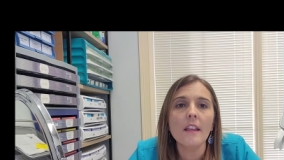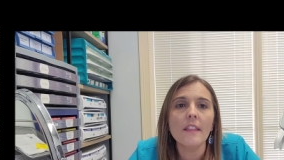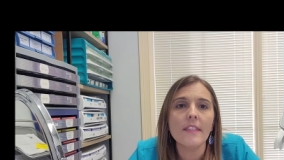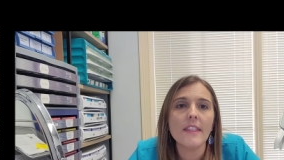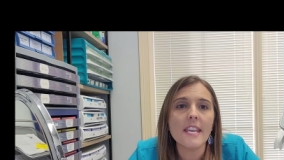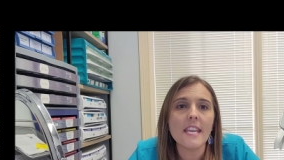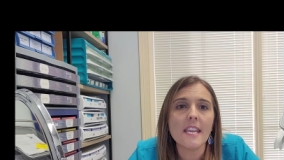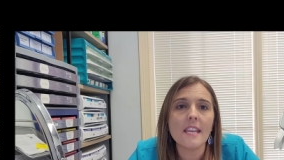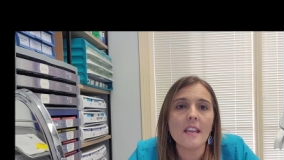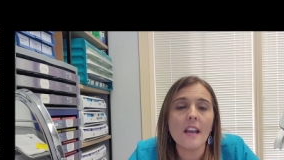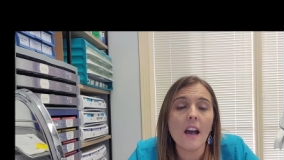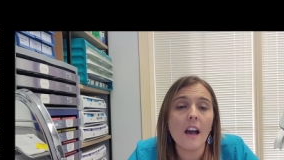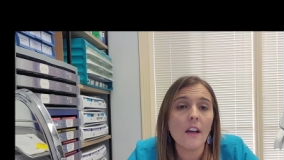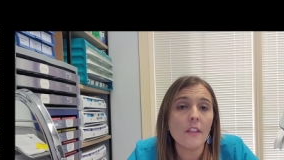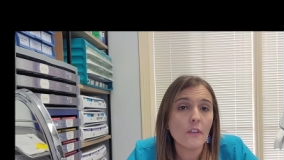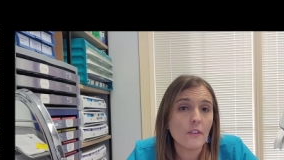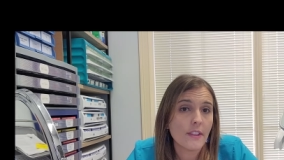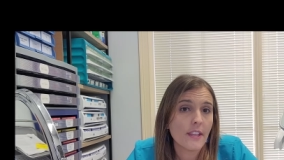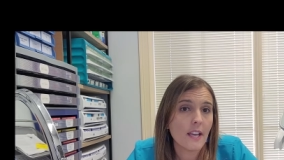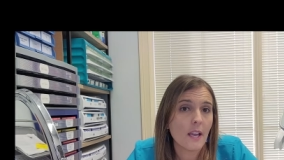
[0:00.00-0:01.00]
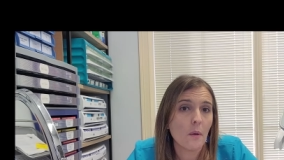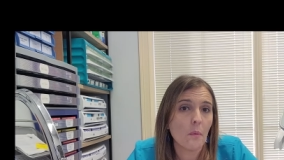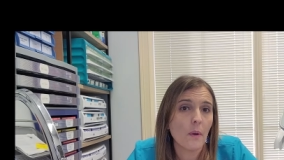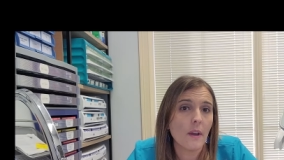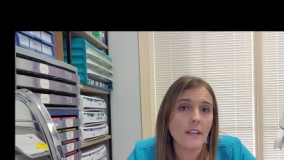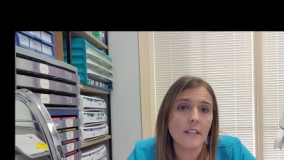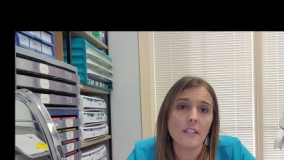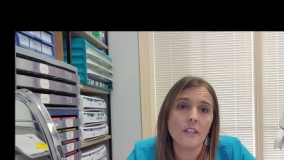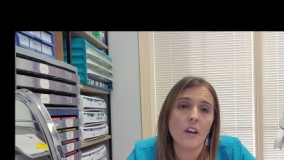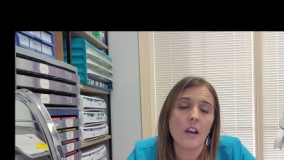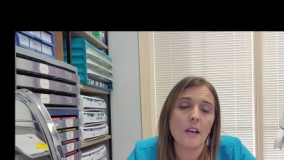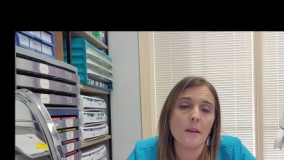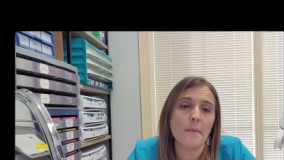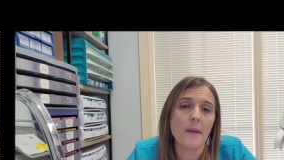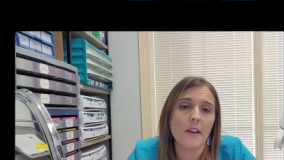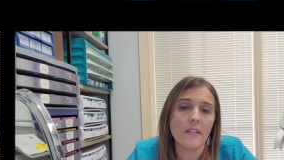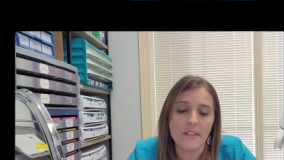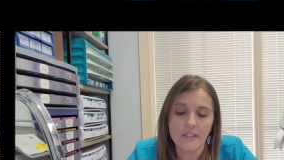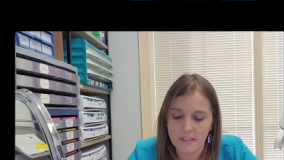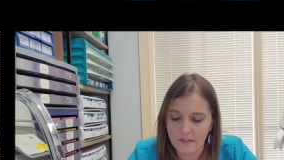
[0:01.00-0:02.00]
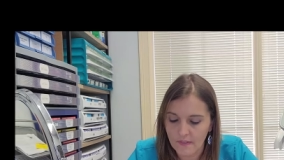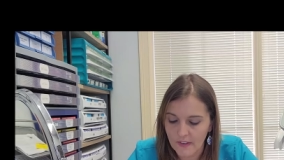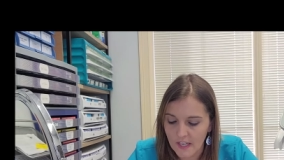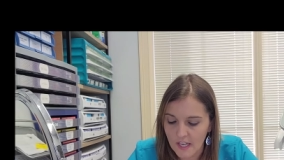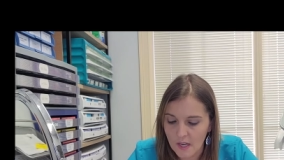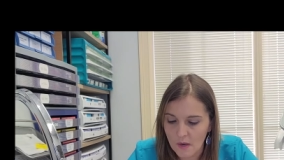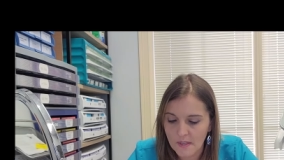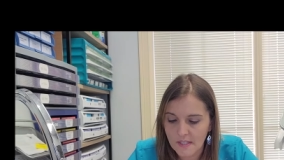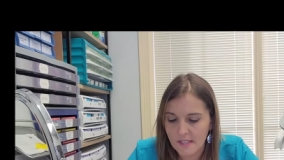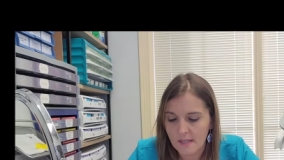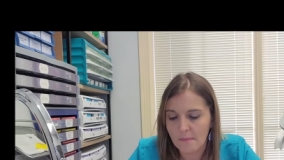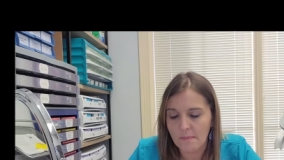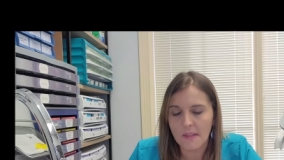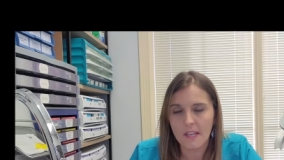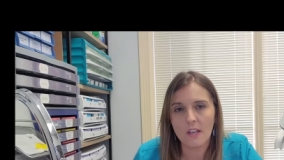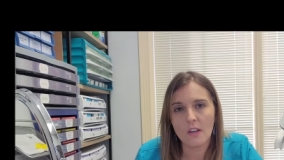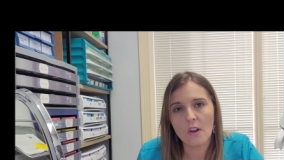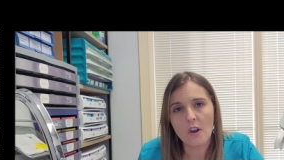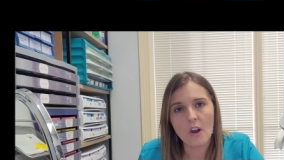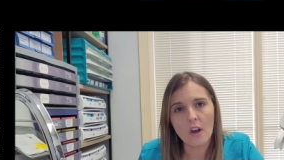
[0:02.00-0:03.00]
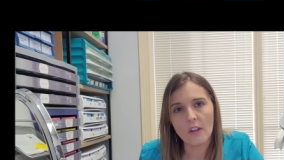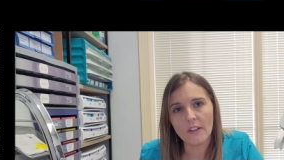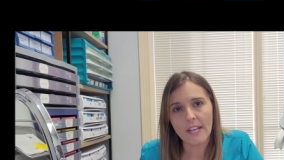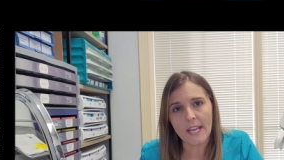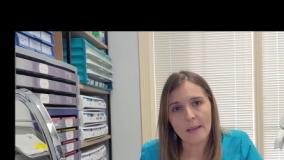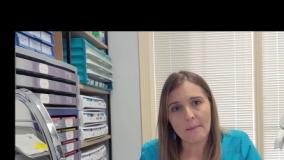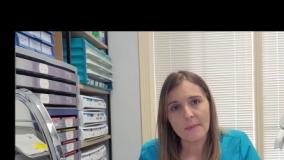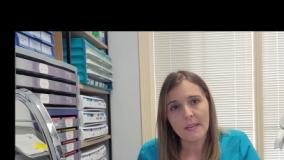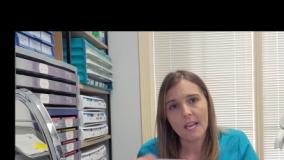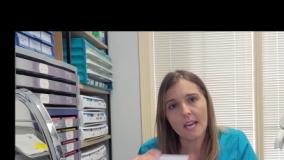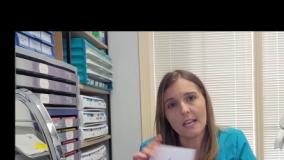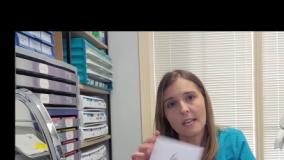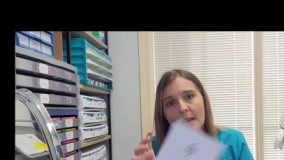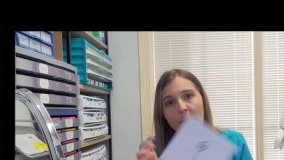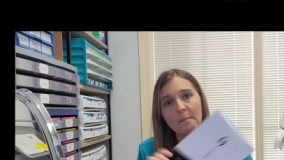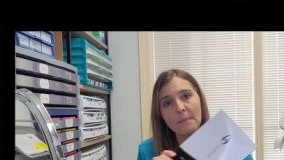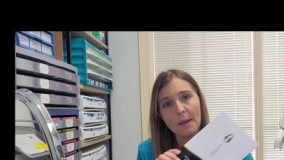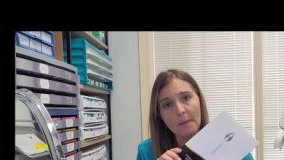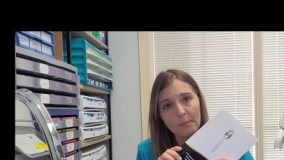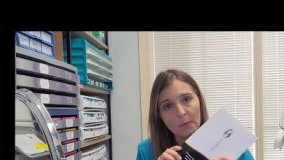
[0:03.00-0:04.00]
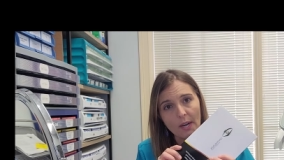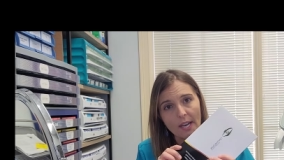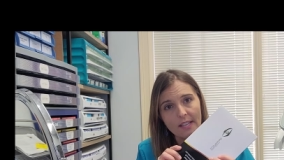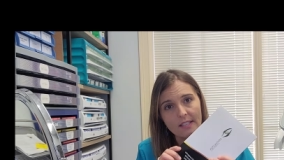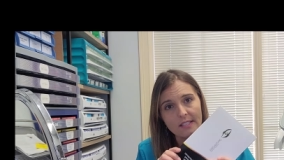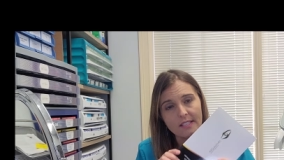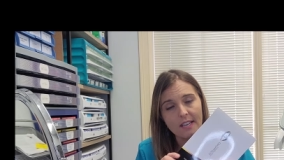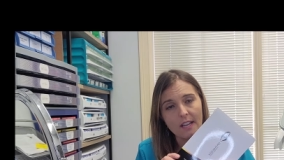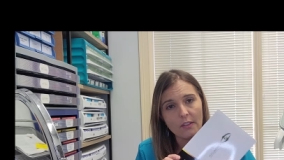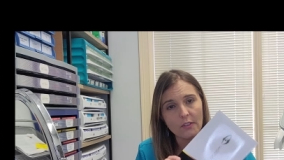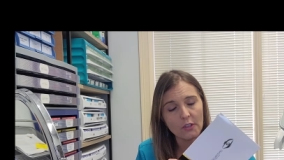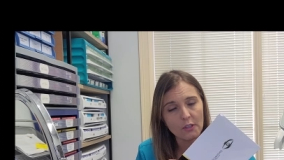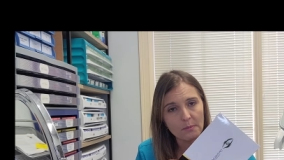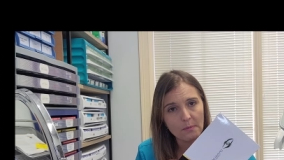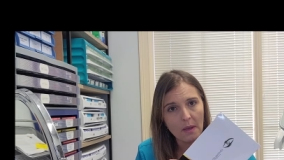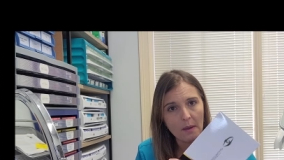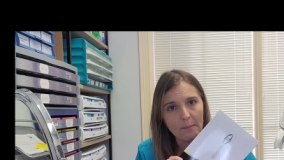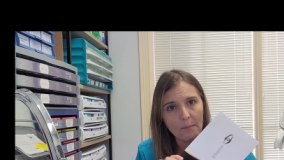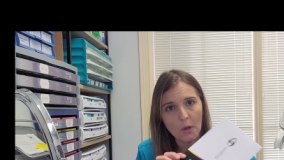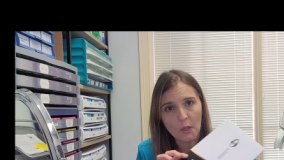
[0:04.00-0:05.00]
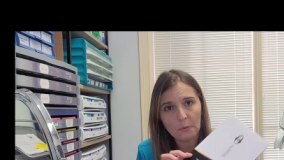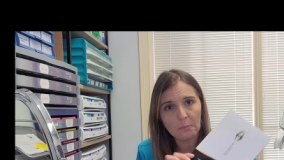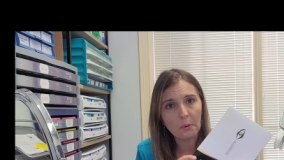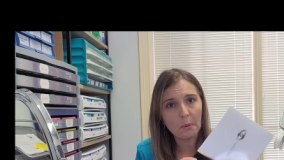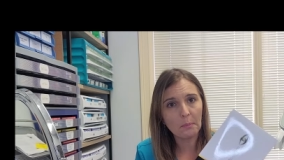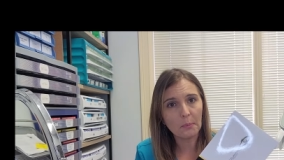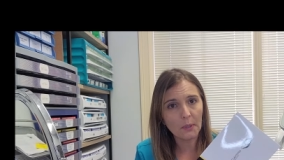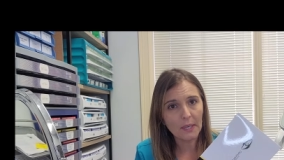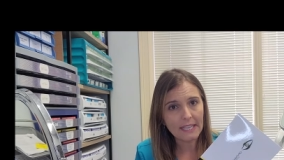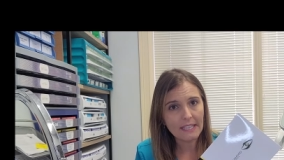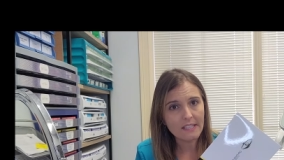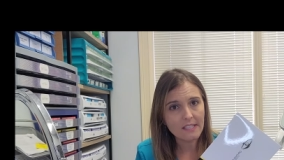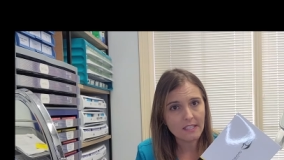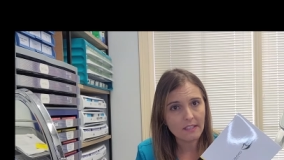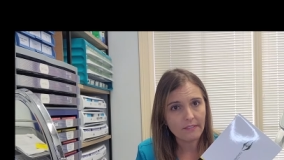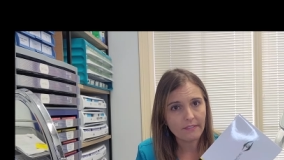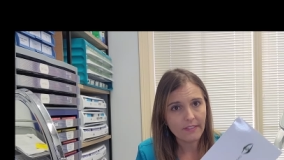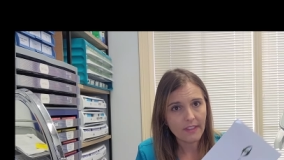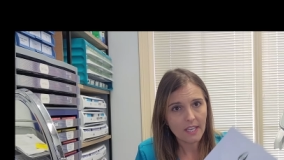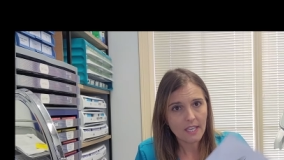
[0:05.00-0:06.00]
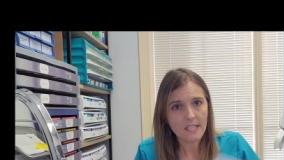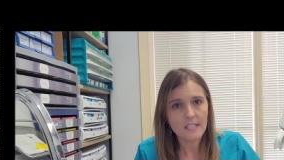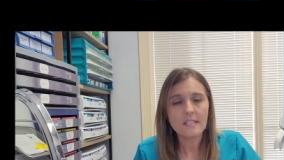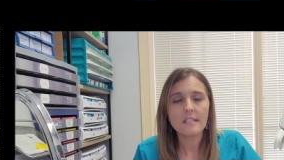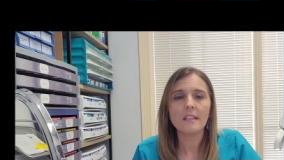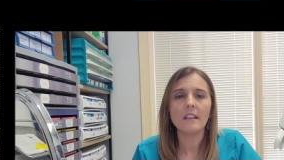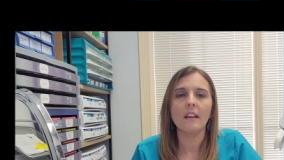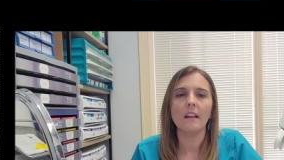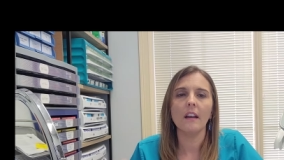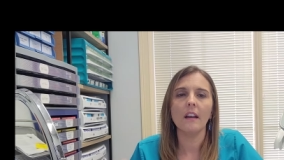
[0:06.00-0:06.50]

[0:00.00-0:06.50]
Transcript: The other thing I wanted to talk about in this video is something called amniotic membranes. Now there's multiple brands of this.